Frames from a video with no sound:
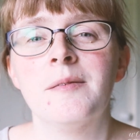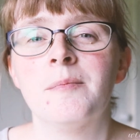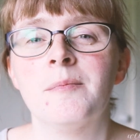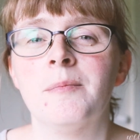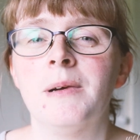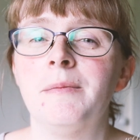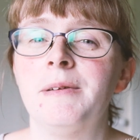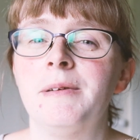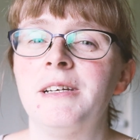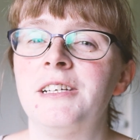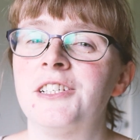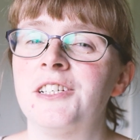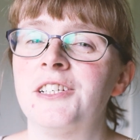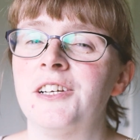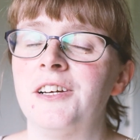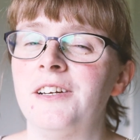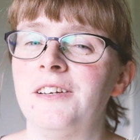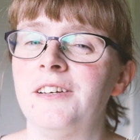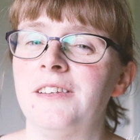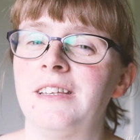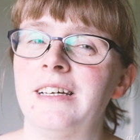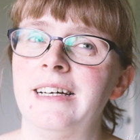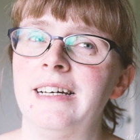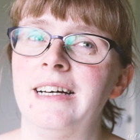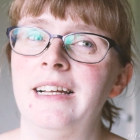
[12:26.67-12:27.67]
Maybe show
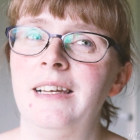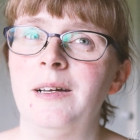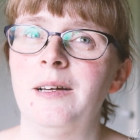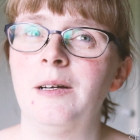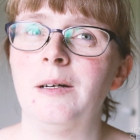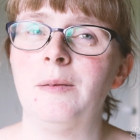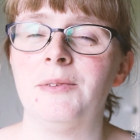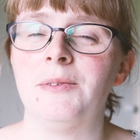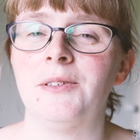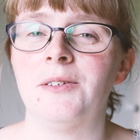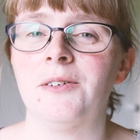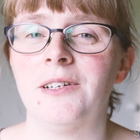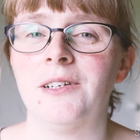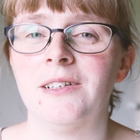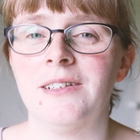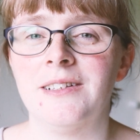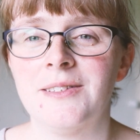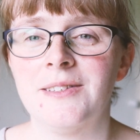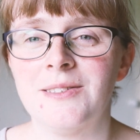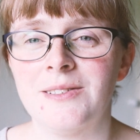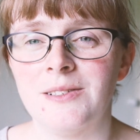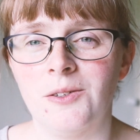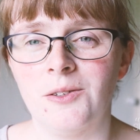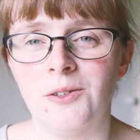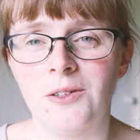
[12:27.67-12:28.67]
you the helicopter on a
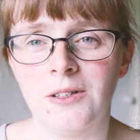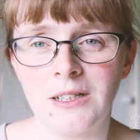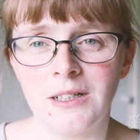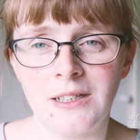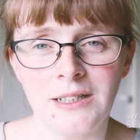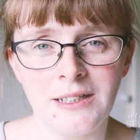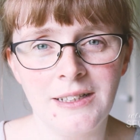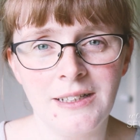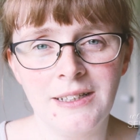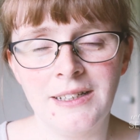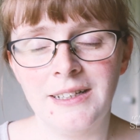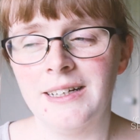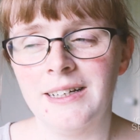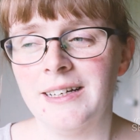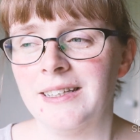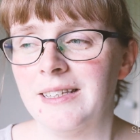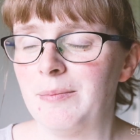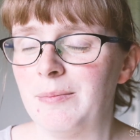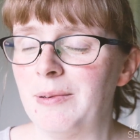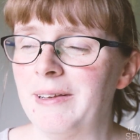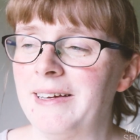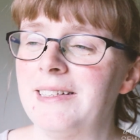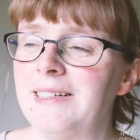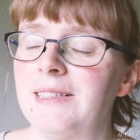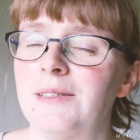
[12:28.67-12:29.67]
stalk and the
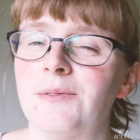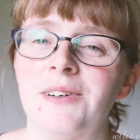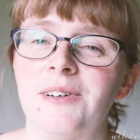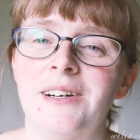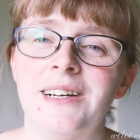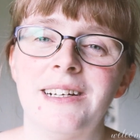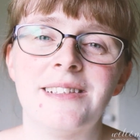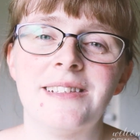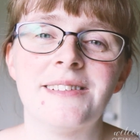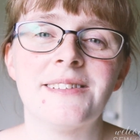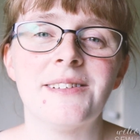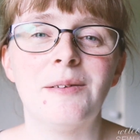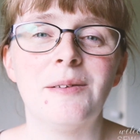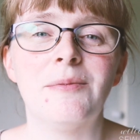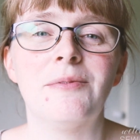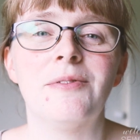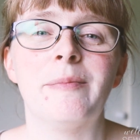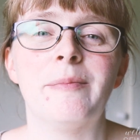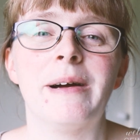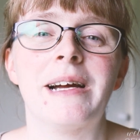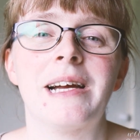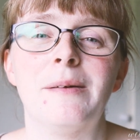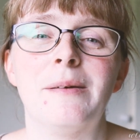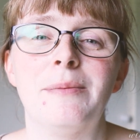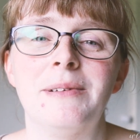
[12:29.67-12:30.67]
place where I stopped for
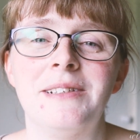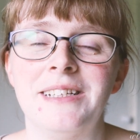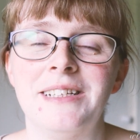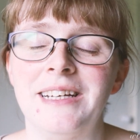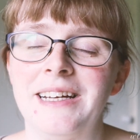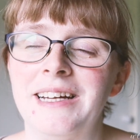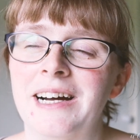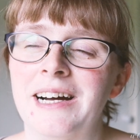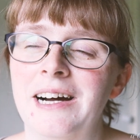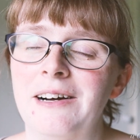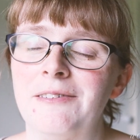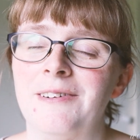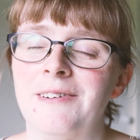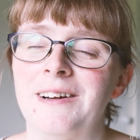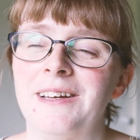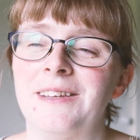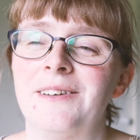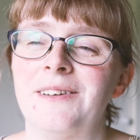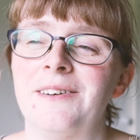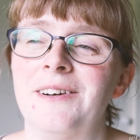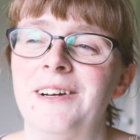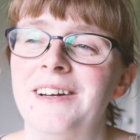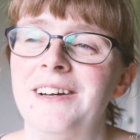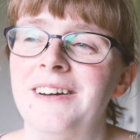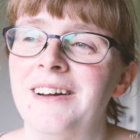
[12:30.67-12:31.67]
my cup of tea halfway
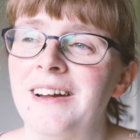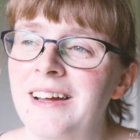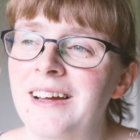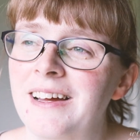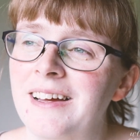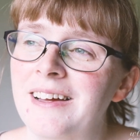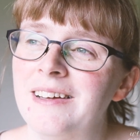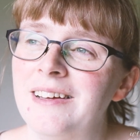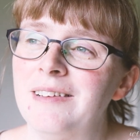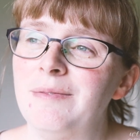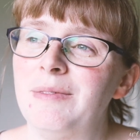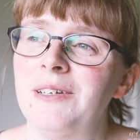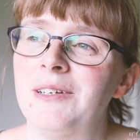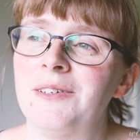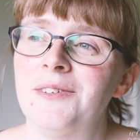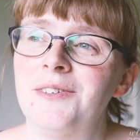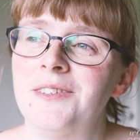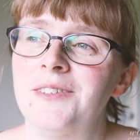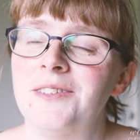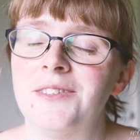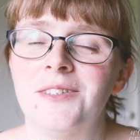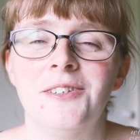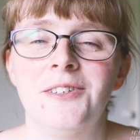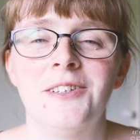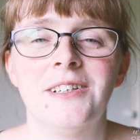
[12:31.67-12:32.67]
through,
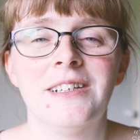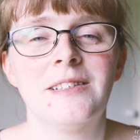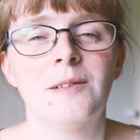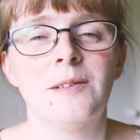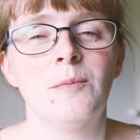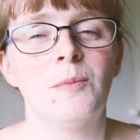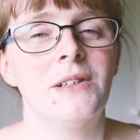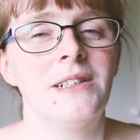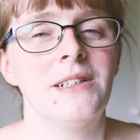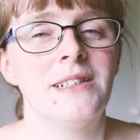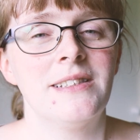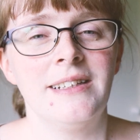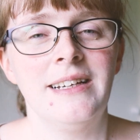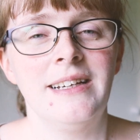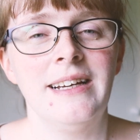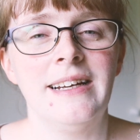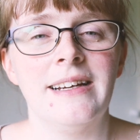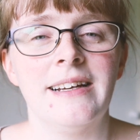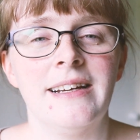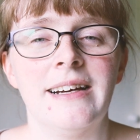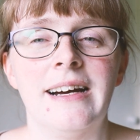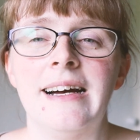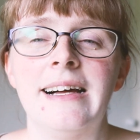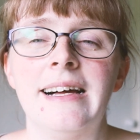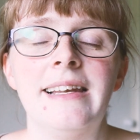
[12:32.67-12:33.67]
because who doesn't want to
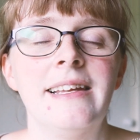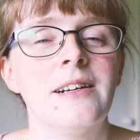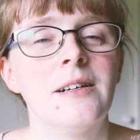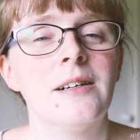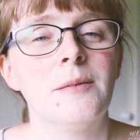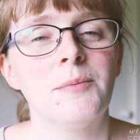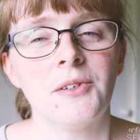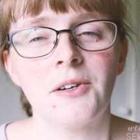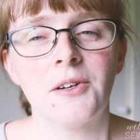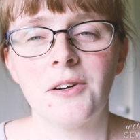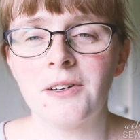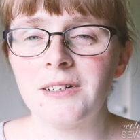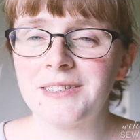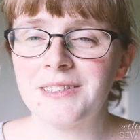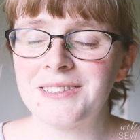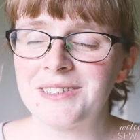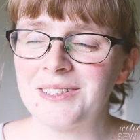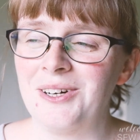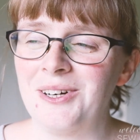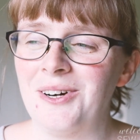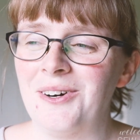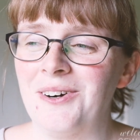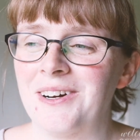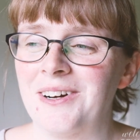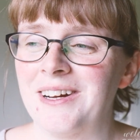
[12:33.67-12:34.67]
see a helicopter on a
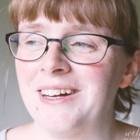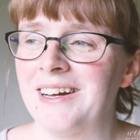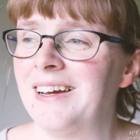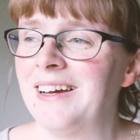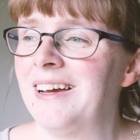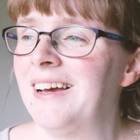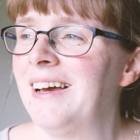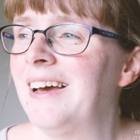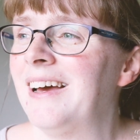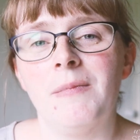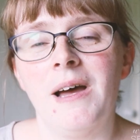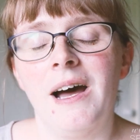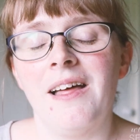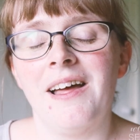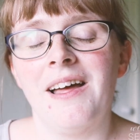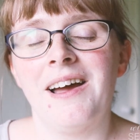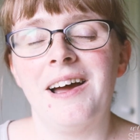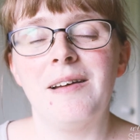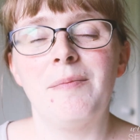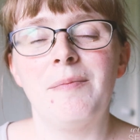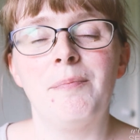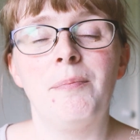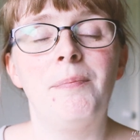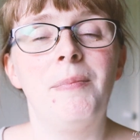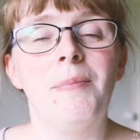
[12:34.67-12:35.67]
stalk?
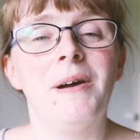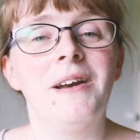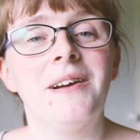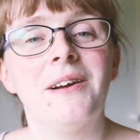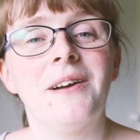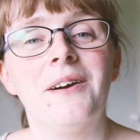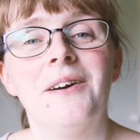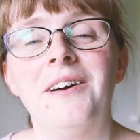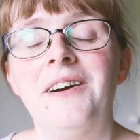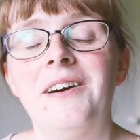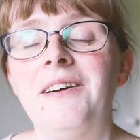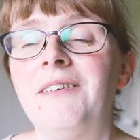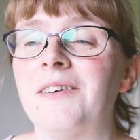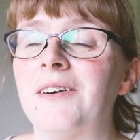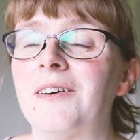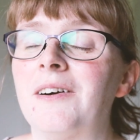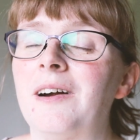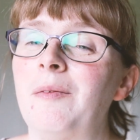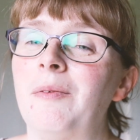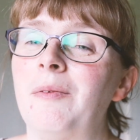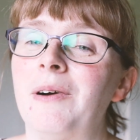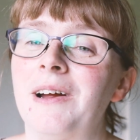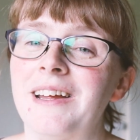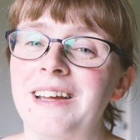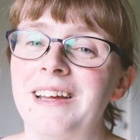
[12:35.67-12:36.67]
I better go or
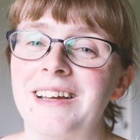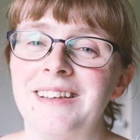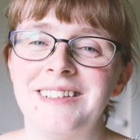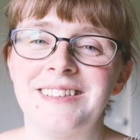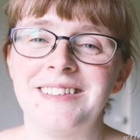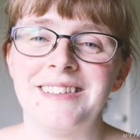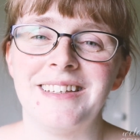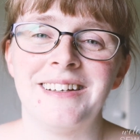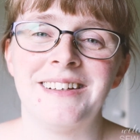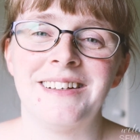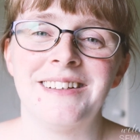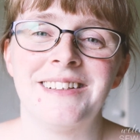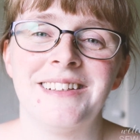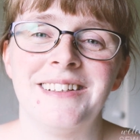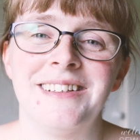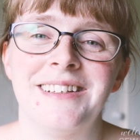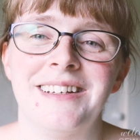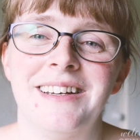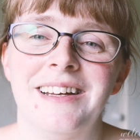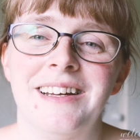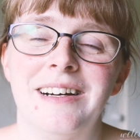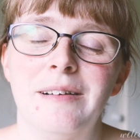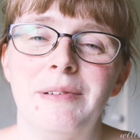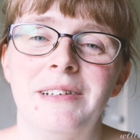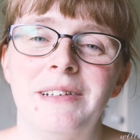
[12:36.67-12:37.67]
I won't get this edited
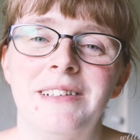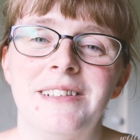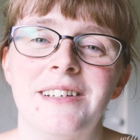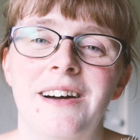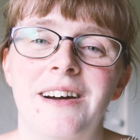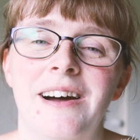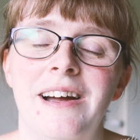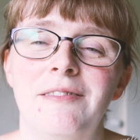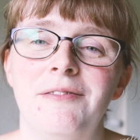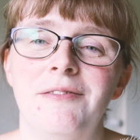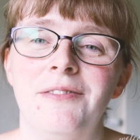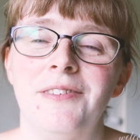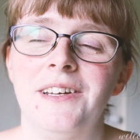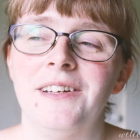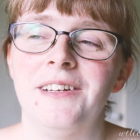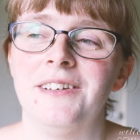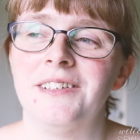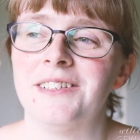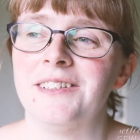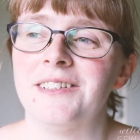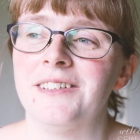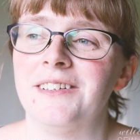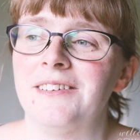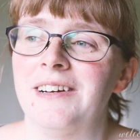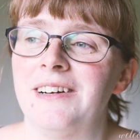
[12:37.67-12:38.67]
and up in time for you
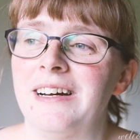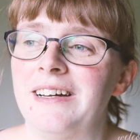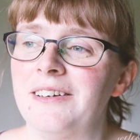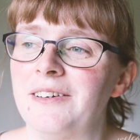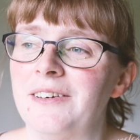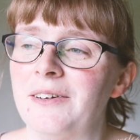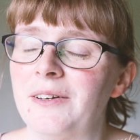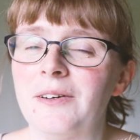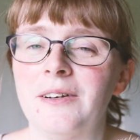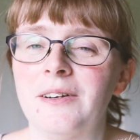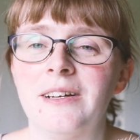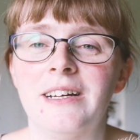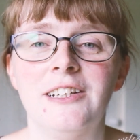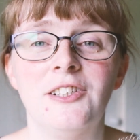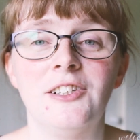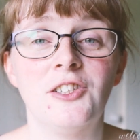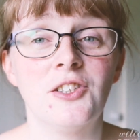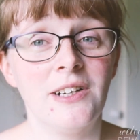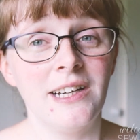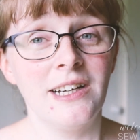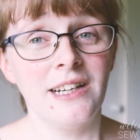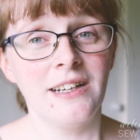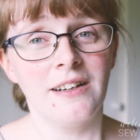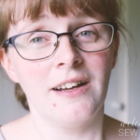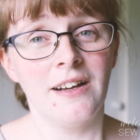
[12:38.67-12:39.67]
to, I don't know,
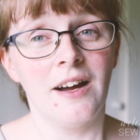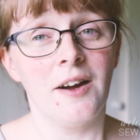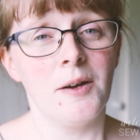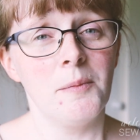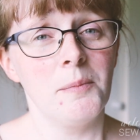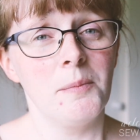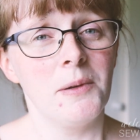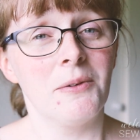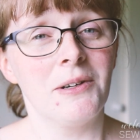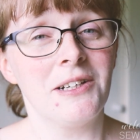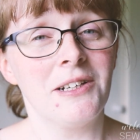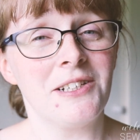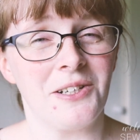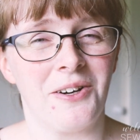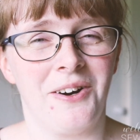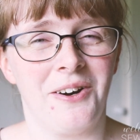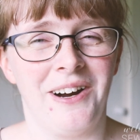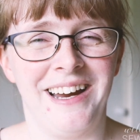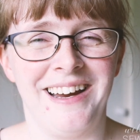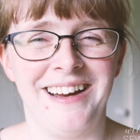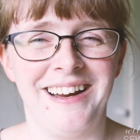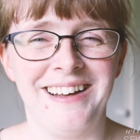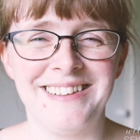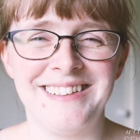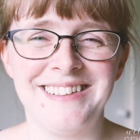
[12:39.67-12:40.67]
enjoy it. I hope you're
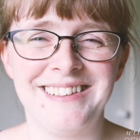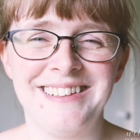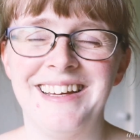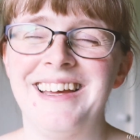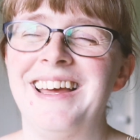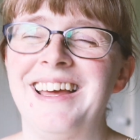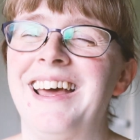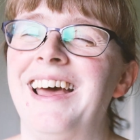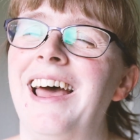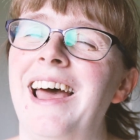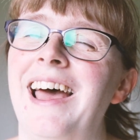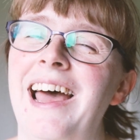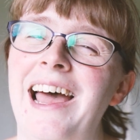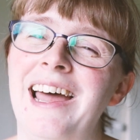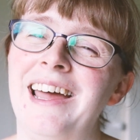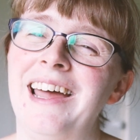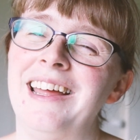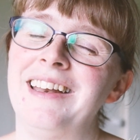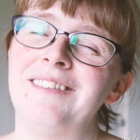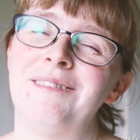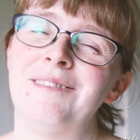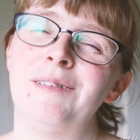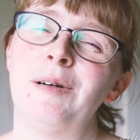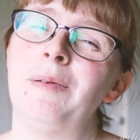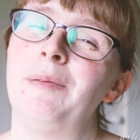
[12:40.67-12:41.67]
enjoying it.
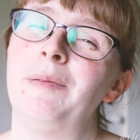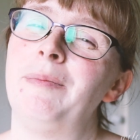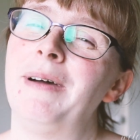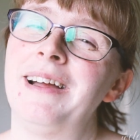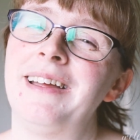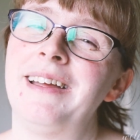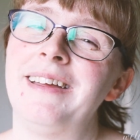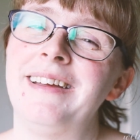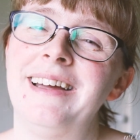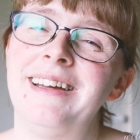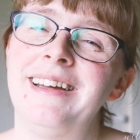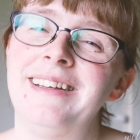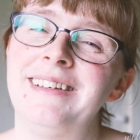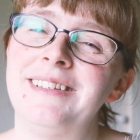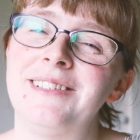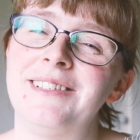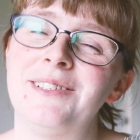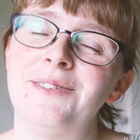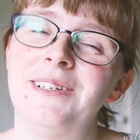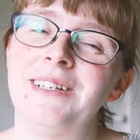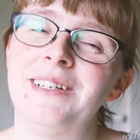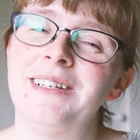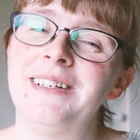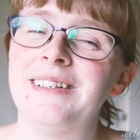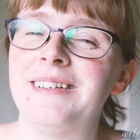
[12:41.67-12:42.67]
And we'll be back again
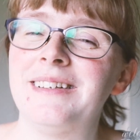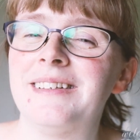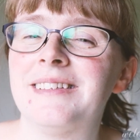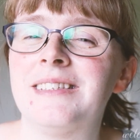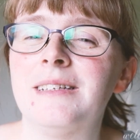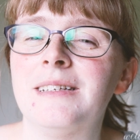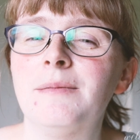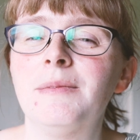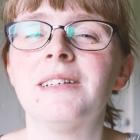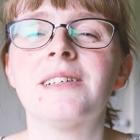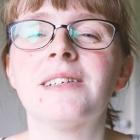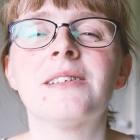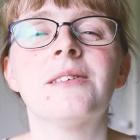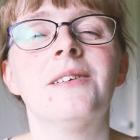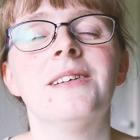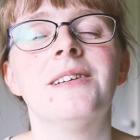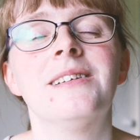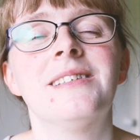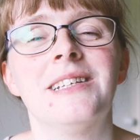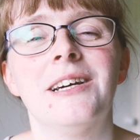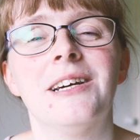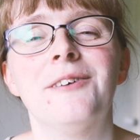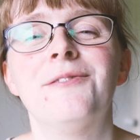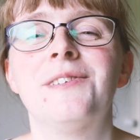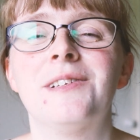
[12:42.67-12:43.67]
doing similar sort of
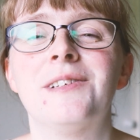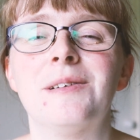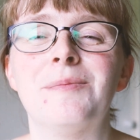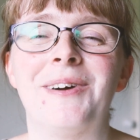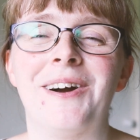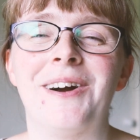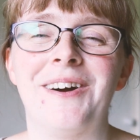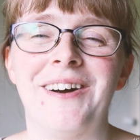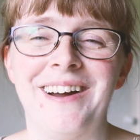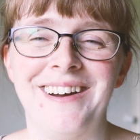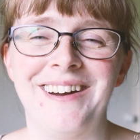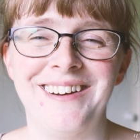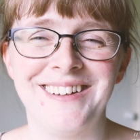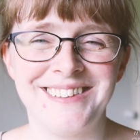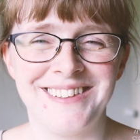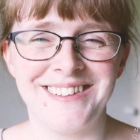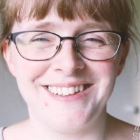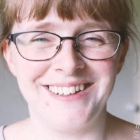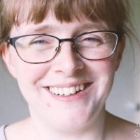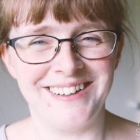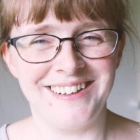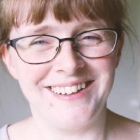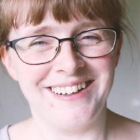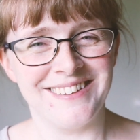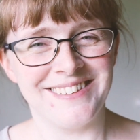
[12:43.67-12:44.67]
stuff tomorrow,
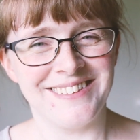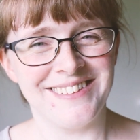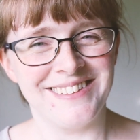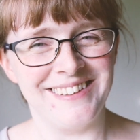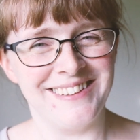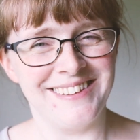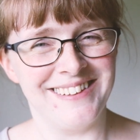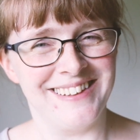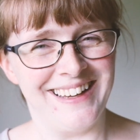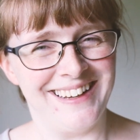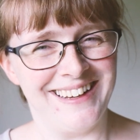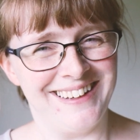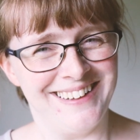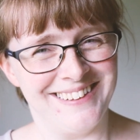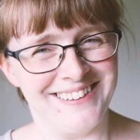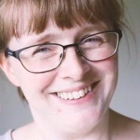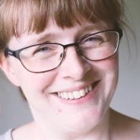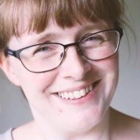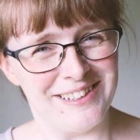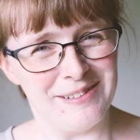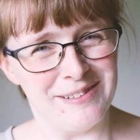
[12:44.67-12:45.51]
so I'll see you then.